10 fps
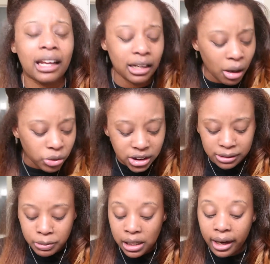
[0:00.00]
And I would just
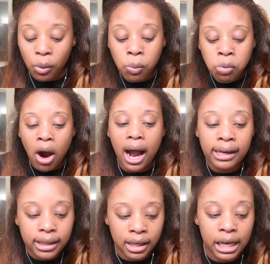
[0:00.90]
be like, why
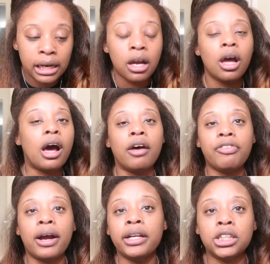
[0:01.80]
can't I
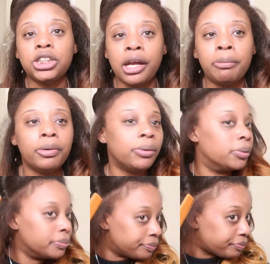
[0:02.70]
find a
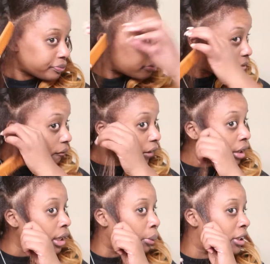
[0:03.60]
shampoo
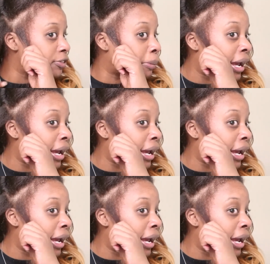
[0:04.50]
that works for my